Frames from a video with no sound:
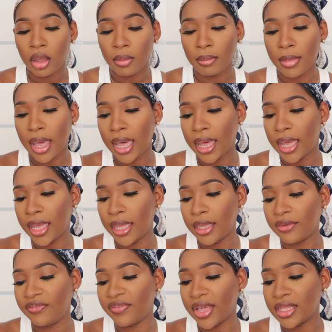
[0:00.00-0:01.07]

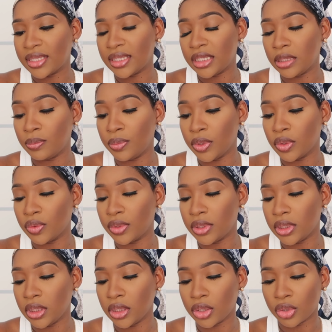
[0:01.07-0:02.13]
my Fenty
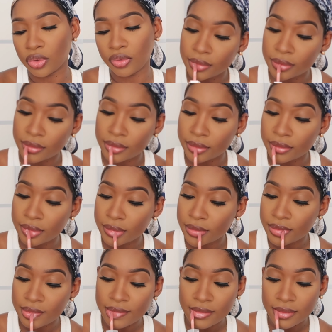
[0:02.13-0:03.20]
Beauty cream
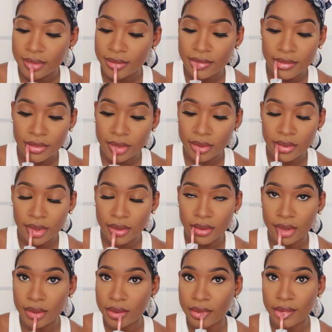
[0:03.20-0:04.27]
lip
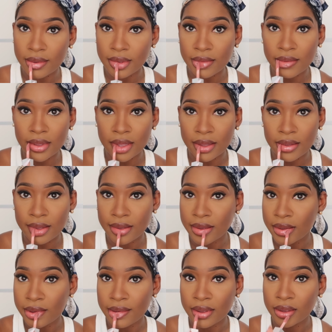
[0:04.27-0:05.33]
gloss, this one right
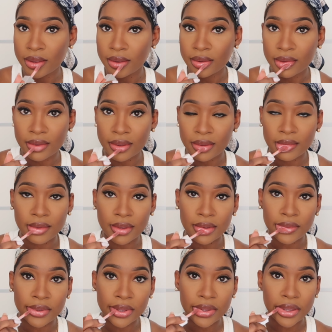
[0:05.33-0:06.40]
here. I want to try
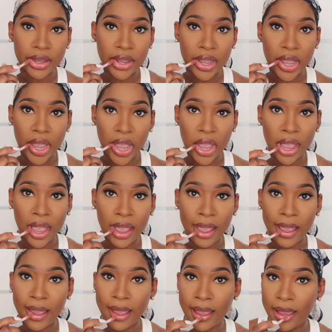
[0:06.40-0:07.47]
Buxom. I heard it's
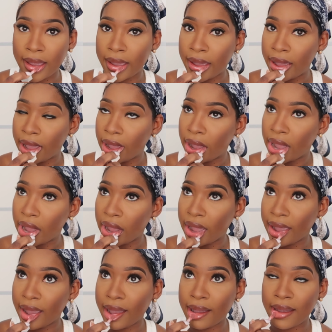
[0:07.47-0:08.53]
really good.
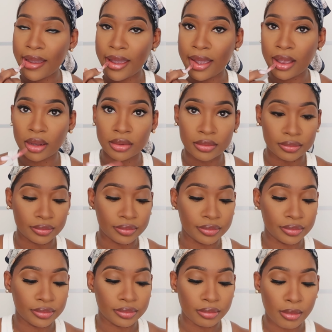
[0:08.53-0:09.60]
So I'm
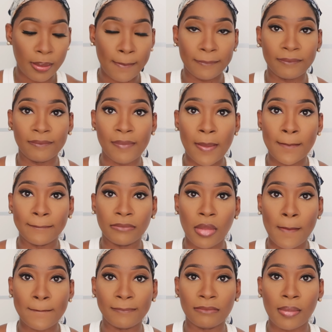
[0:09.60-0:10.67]
just gonna go
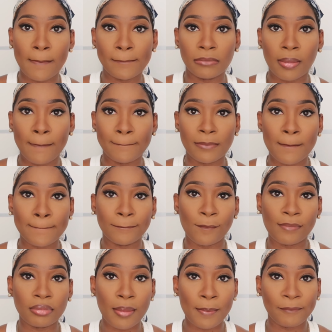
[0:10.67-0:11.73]
in with that
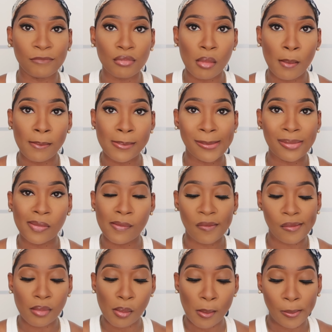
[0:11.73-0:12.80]
on the
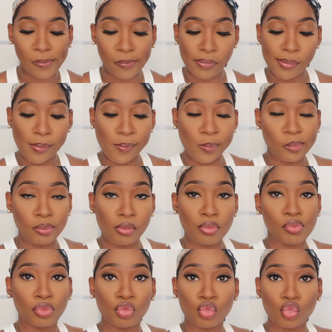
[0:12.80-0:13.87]
bottom part of my
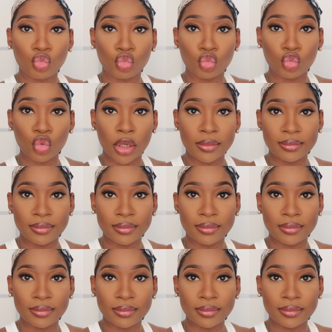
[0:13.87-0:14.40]
lips.